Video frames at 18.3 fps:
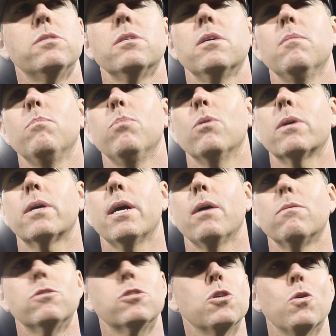simple.
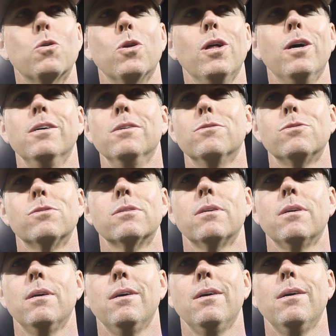Okay, we're so
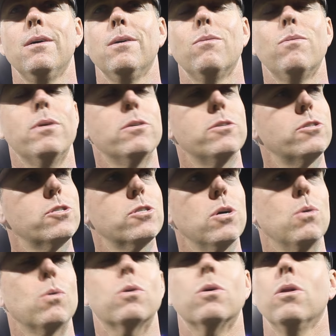close. We are
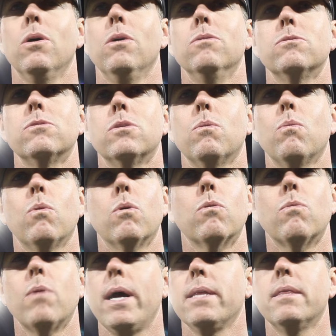so close. You know,
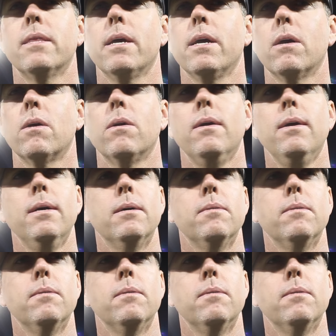we're right there.